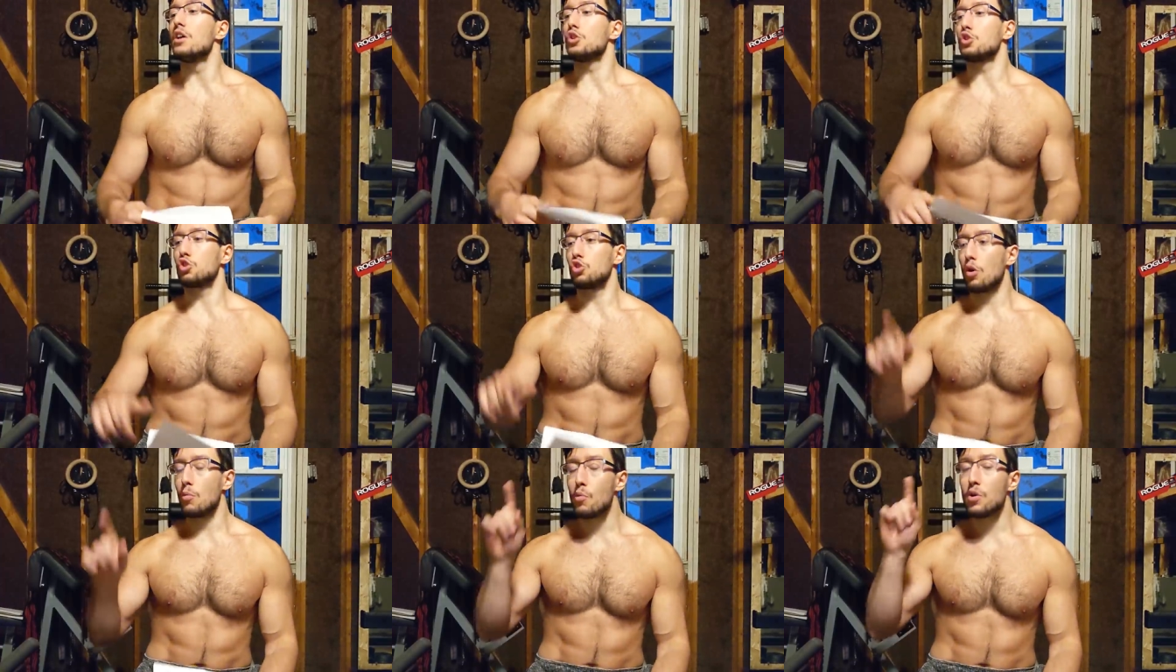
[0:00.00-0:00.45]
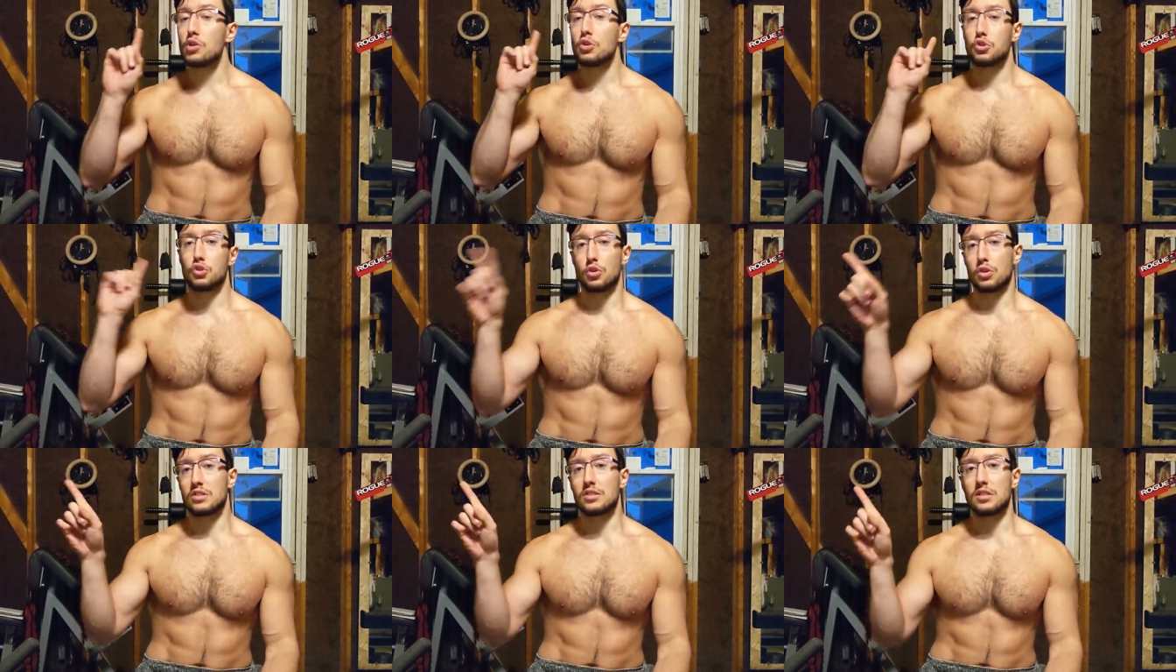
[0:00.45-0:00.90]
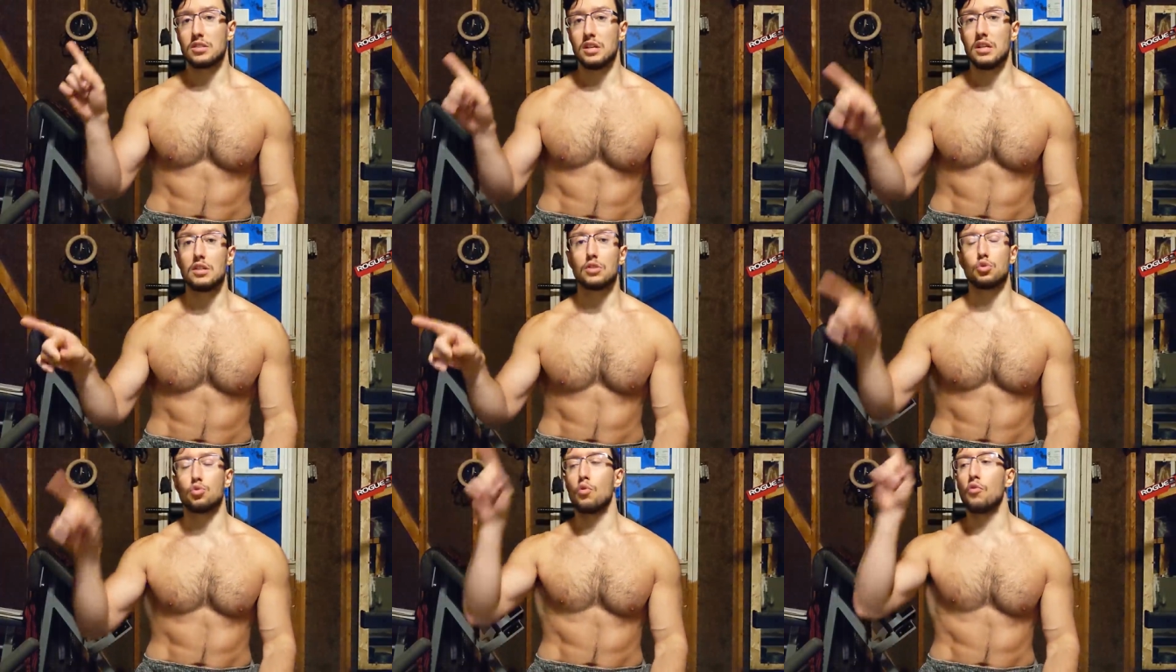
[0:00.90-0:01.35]
Someone
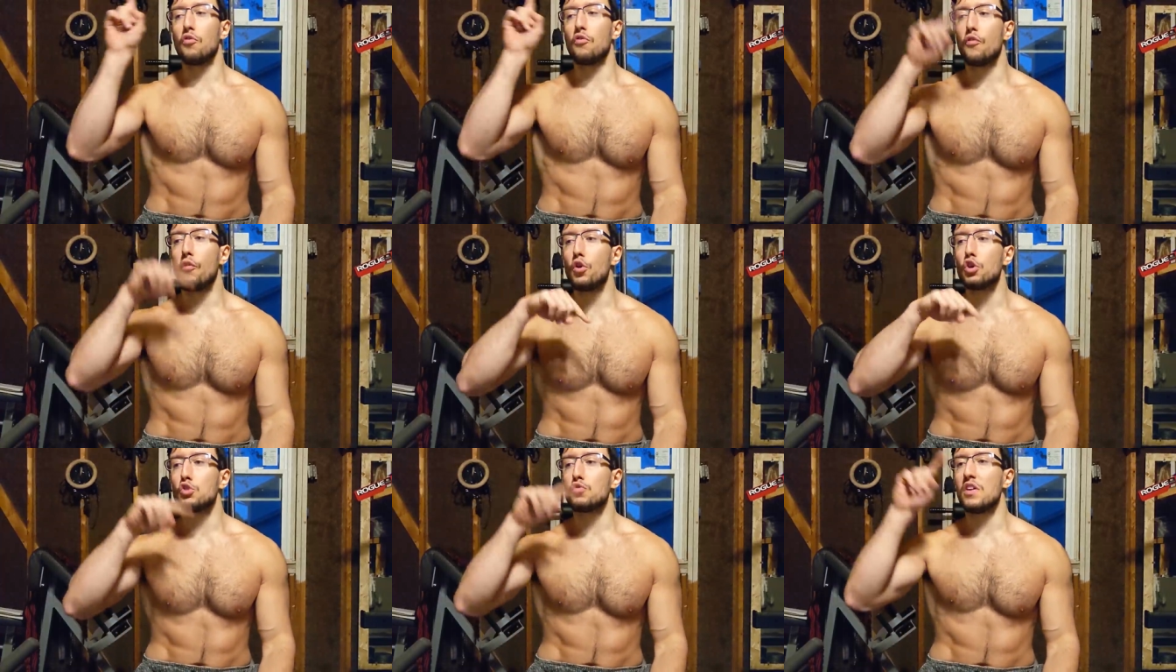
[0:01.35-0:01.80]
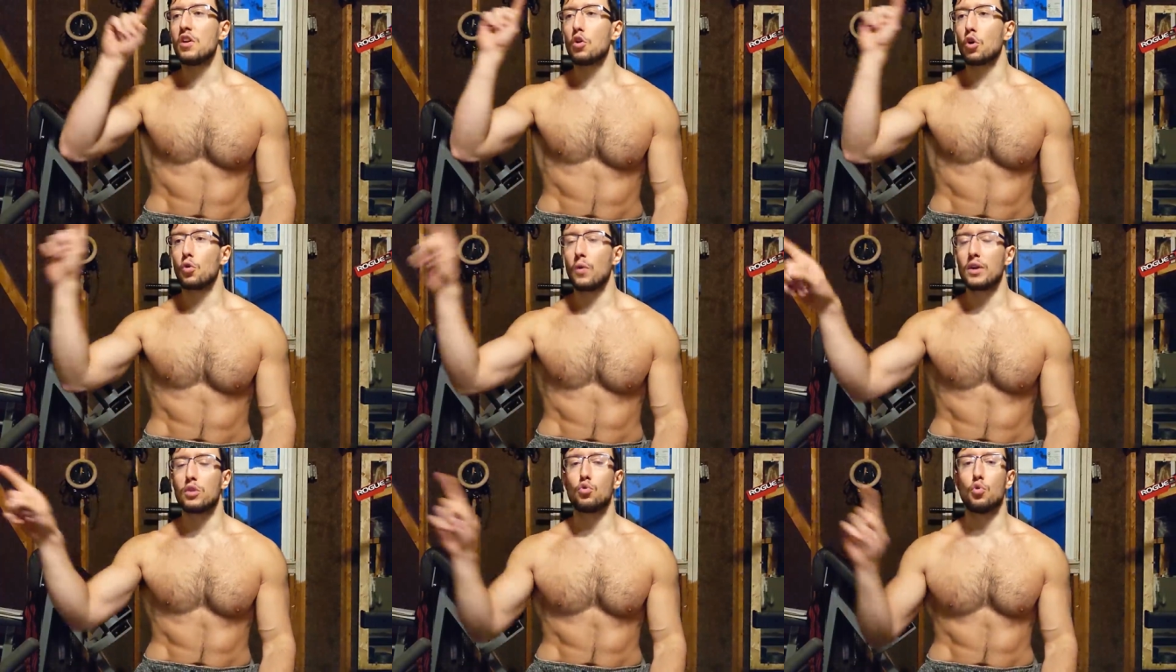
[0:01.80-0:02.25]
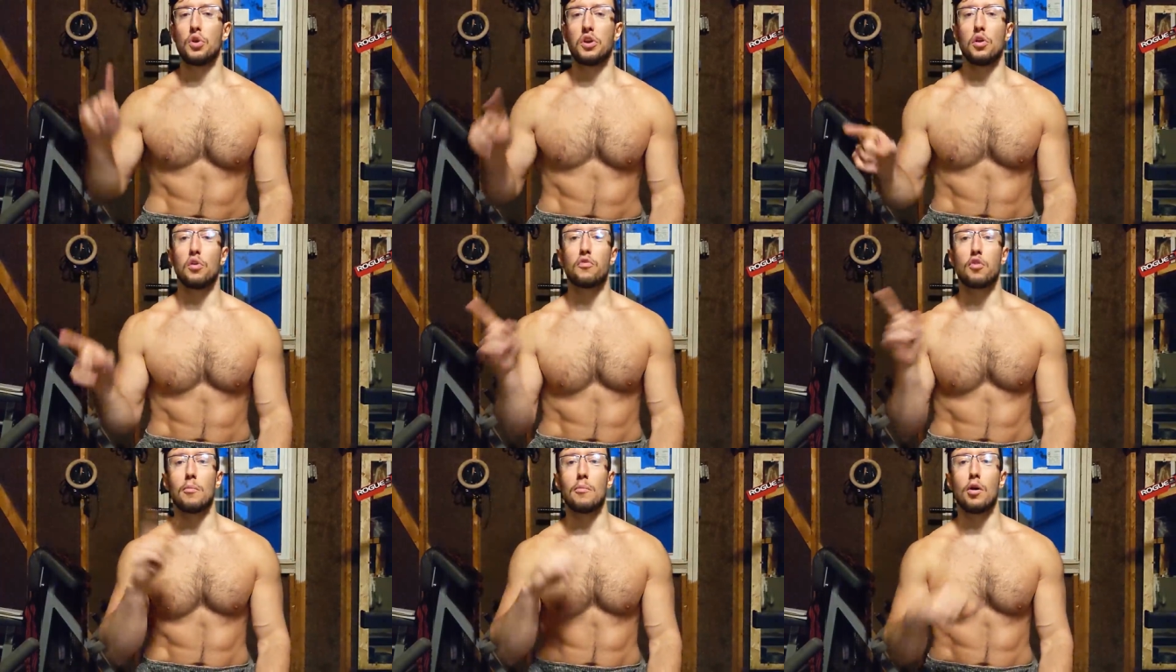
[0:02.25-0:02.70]
succeeds, the first thing you're going to
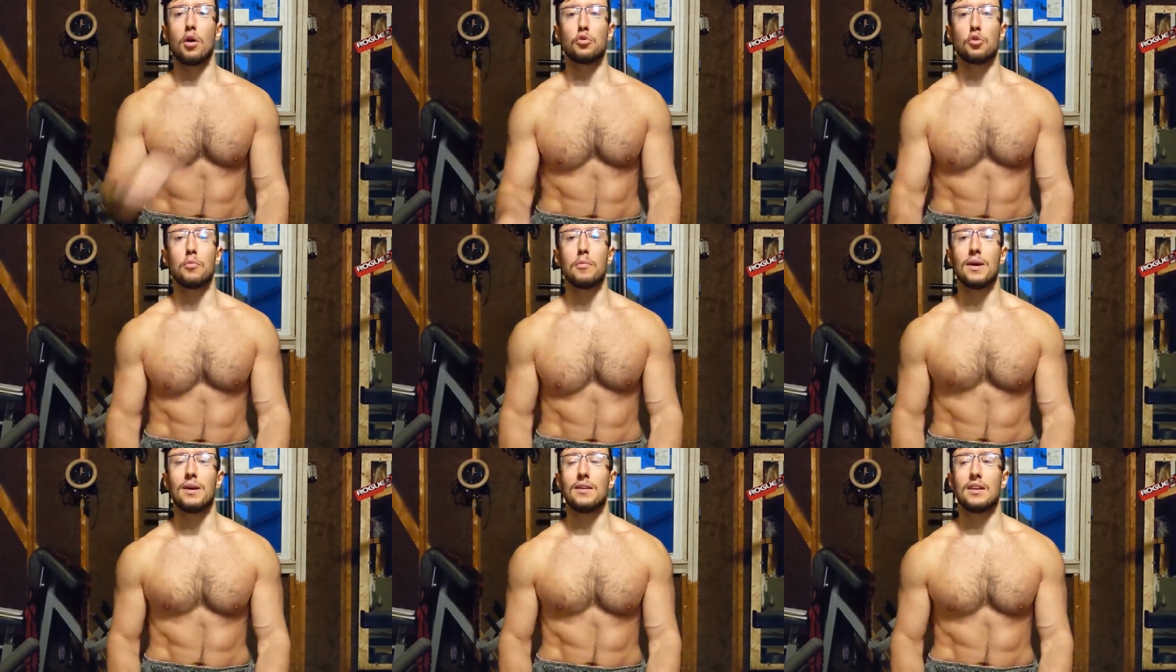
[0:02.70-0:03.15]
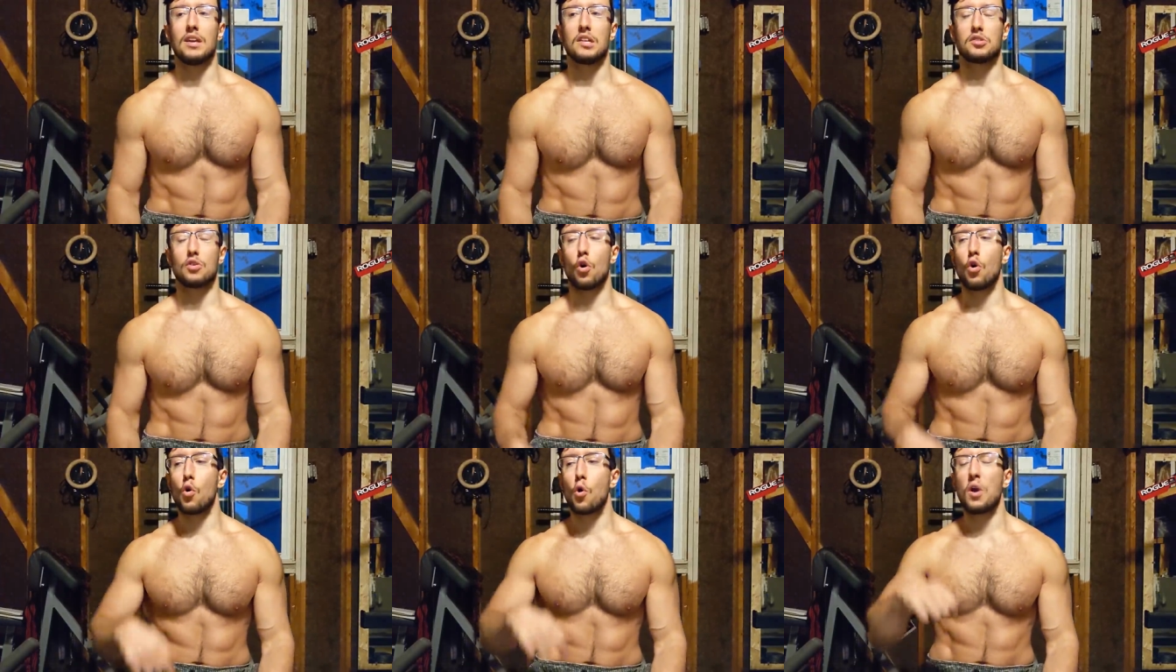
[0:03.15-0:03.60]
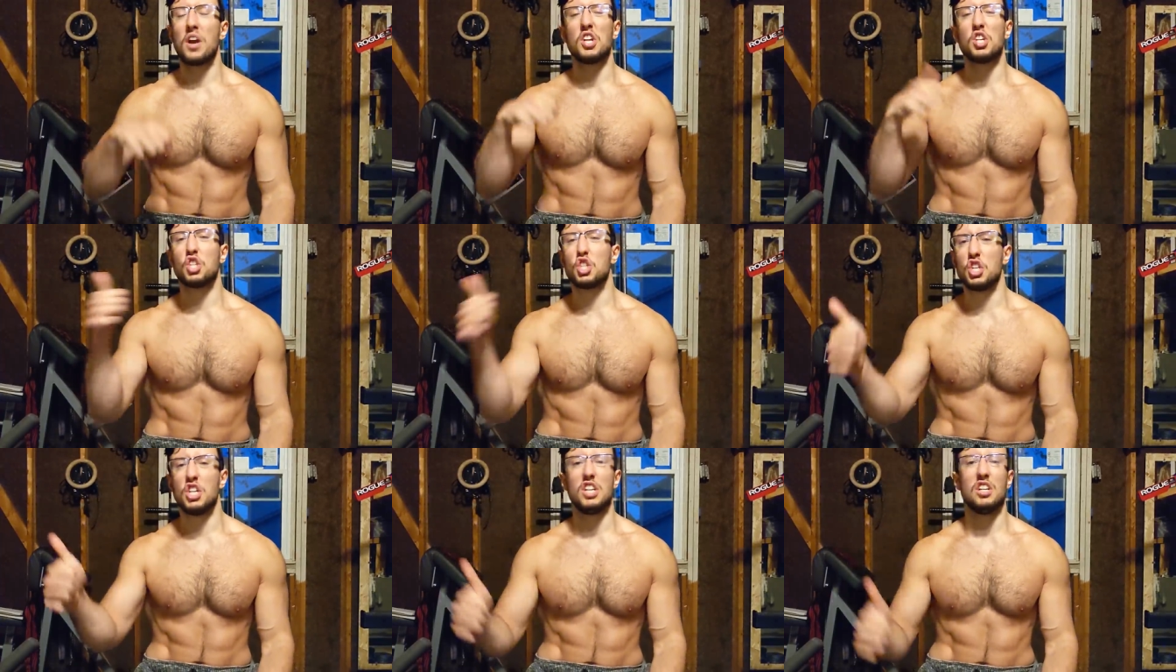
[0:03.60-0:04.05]
hear from other men is, oh, he
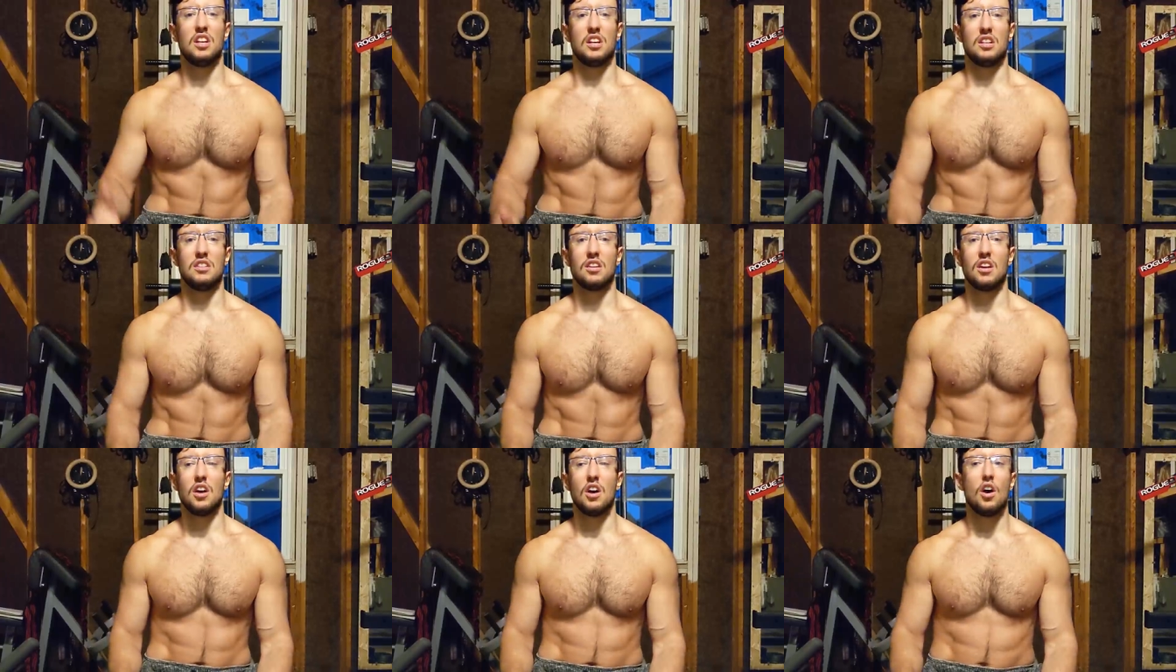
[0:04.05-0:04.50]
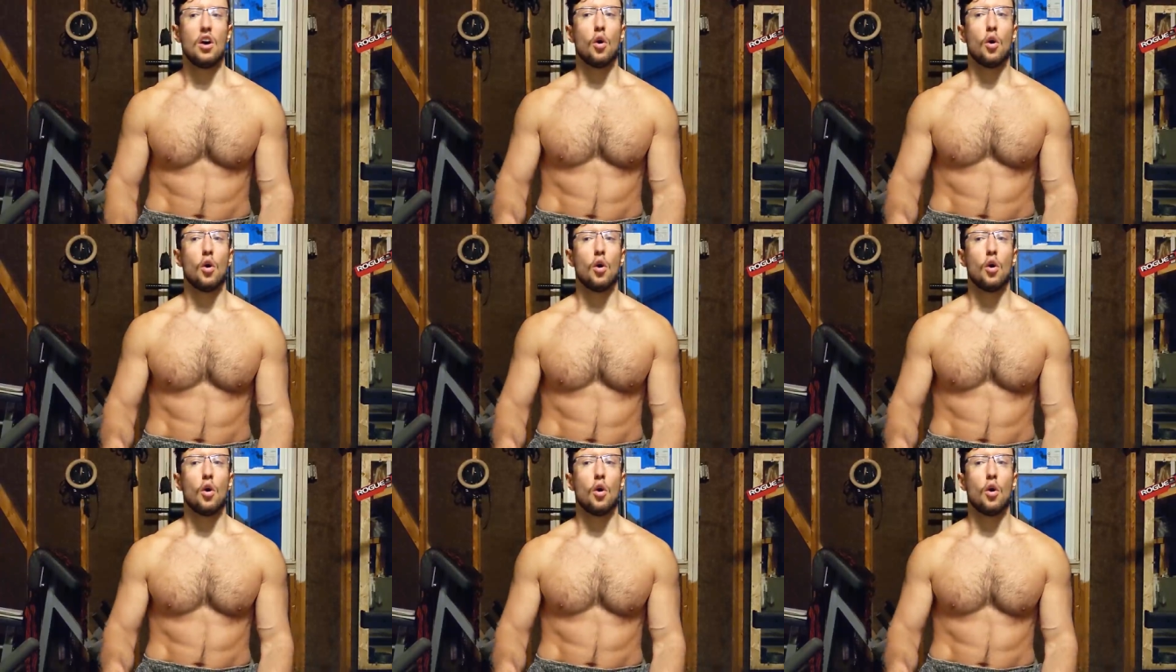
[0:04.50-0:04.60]
cheated,